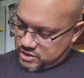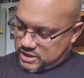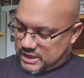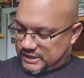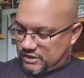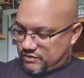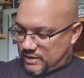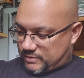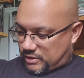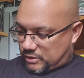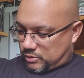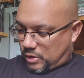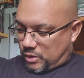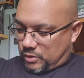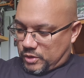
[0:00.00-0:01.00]
It doesn't have the
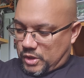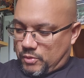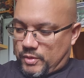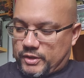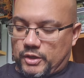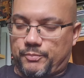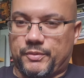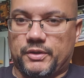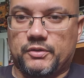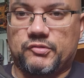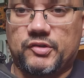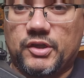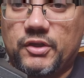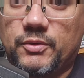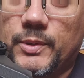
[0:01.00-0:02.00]
logo on there, but it'll
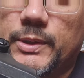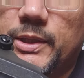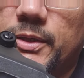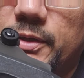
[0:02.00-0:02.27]
tell you right there